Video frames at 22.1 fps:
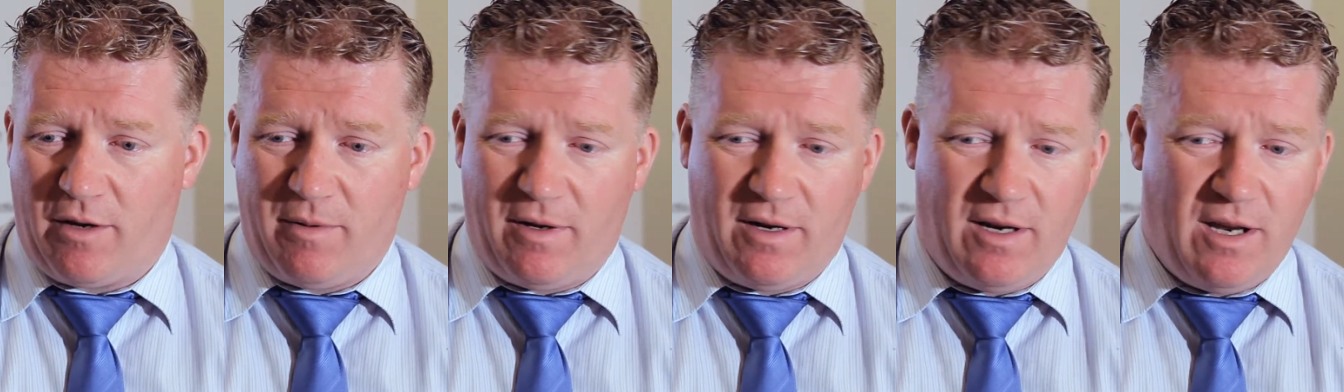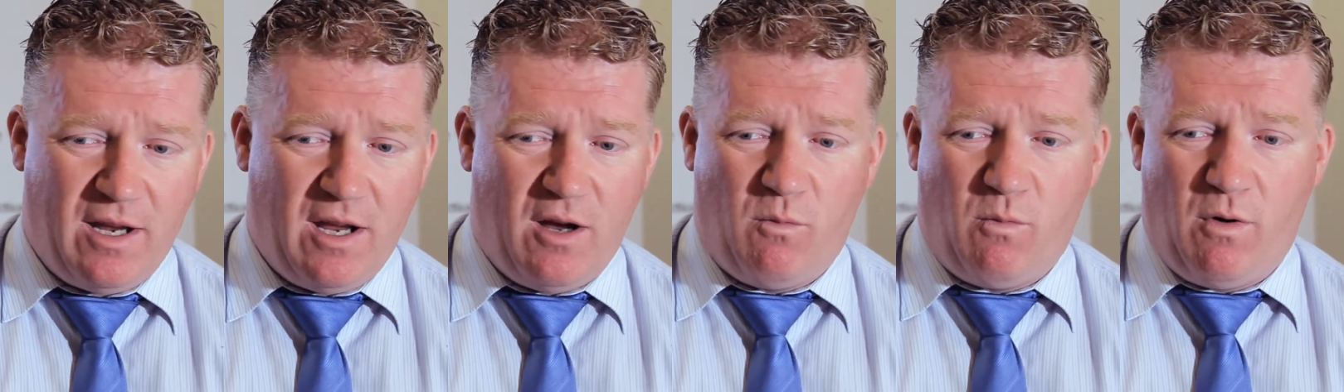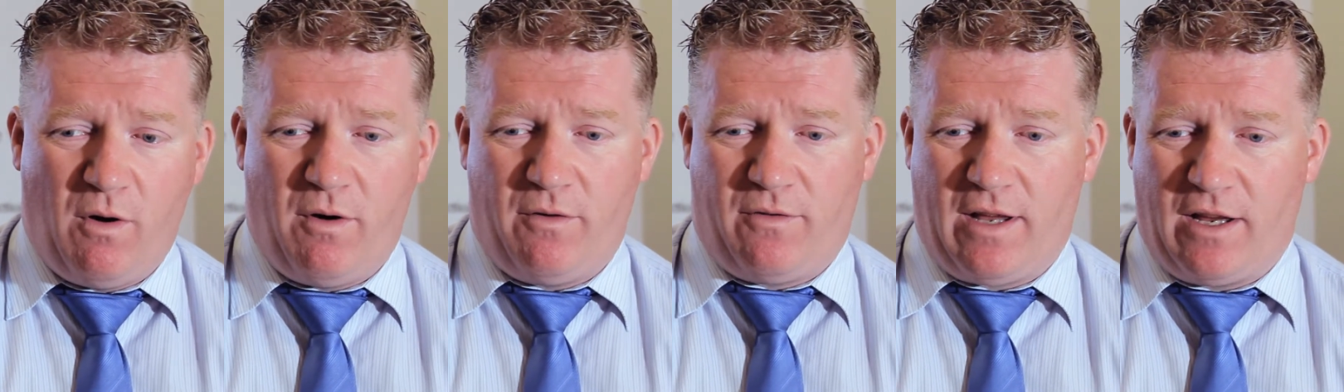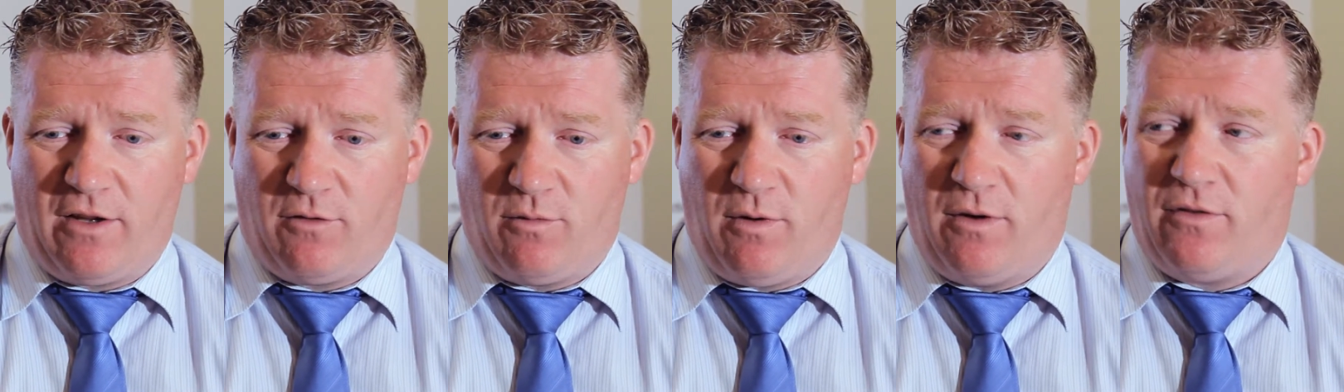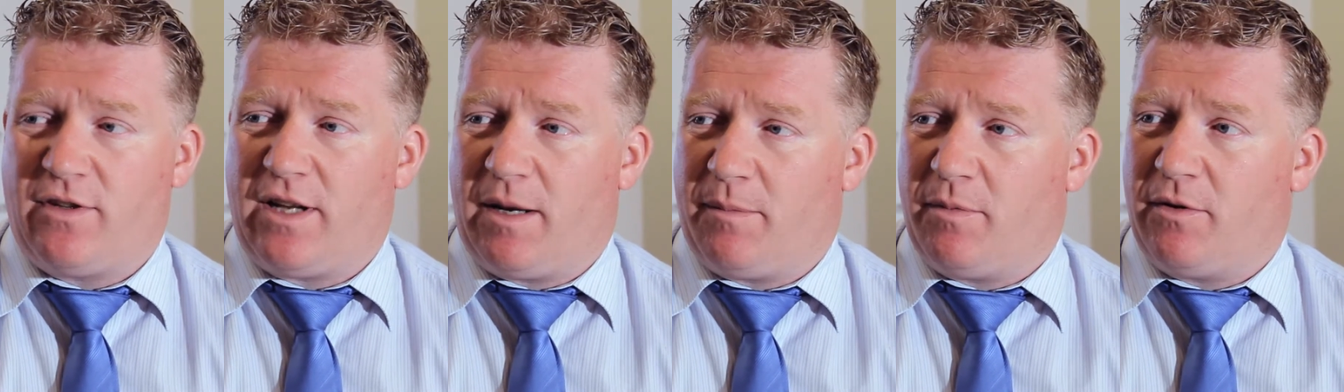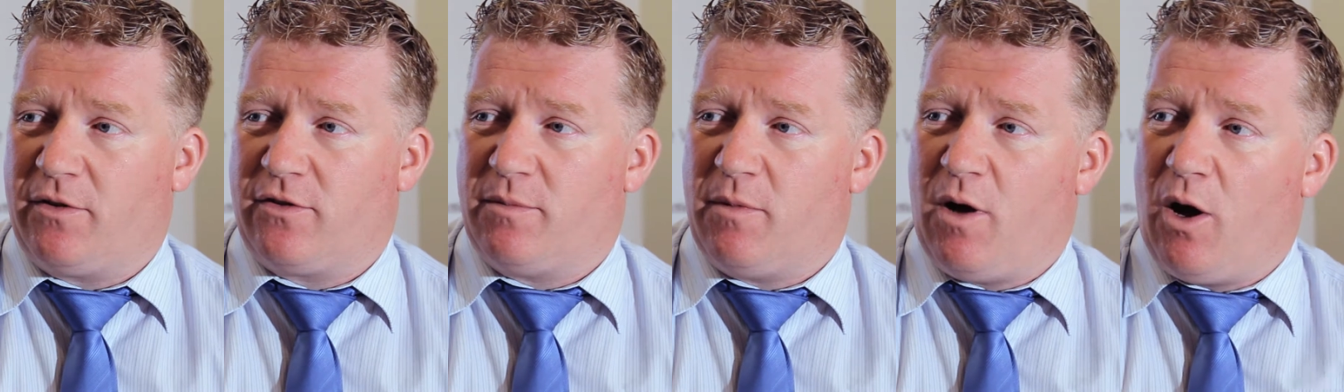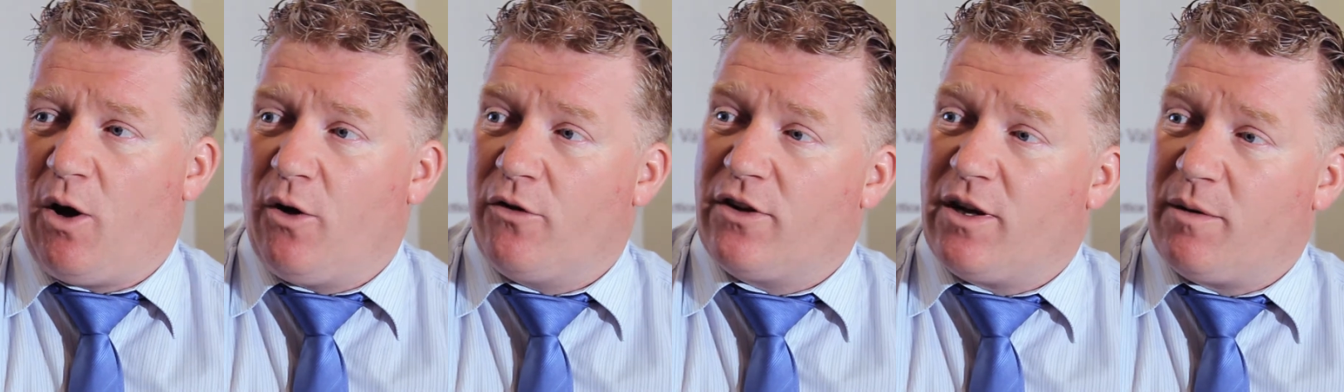but what we've done is we've set up some
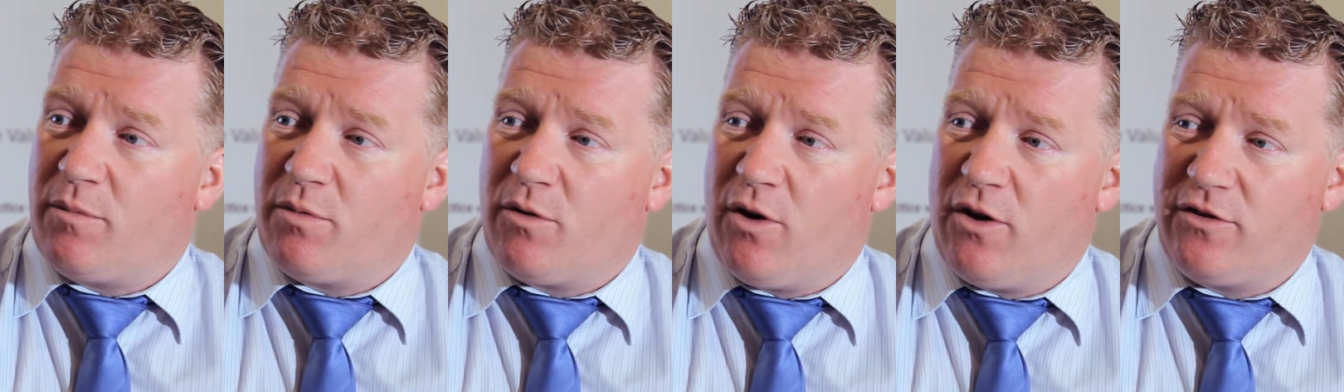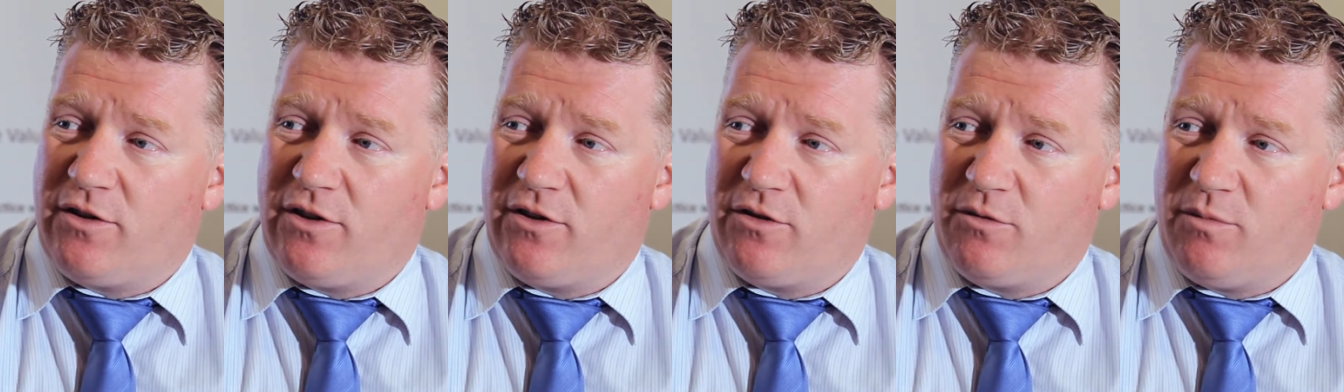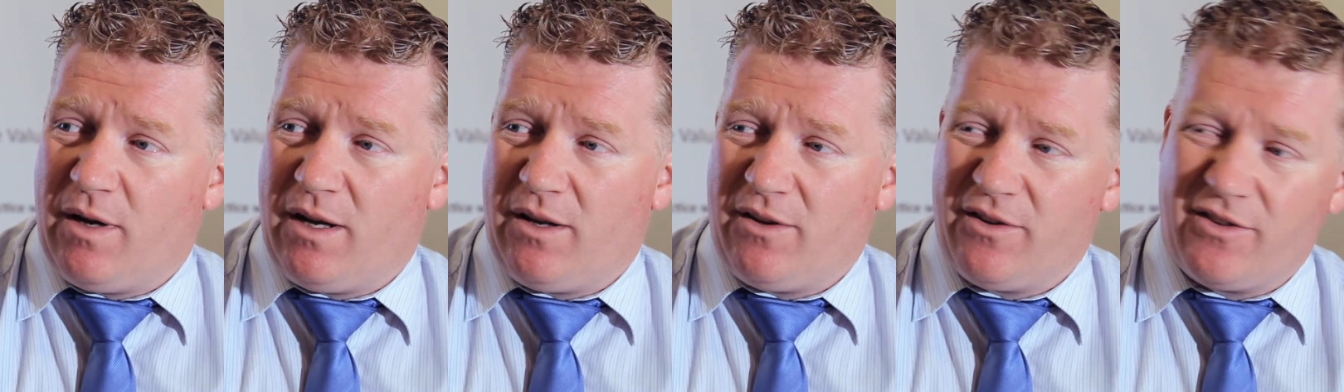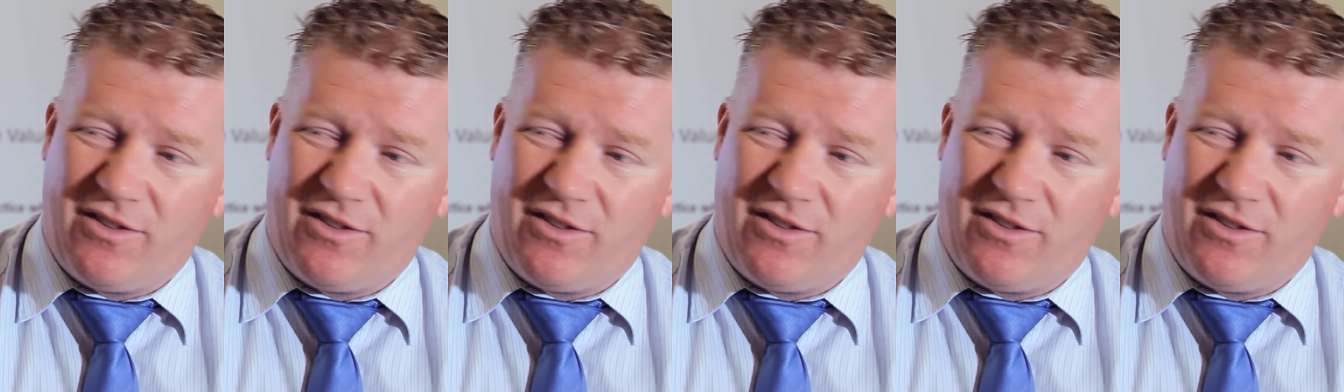wholesale pricing as well,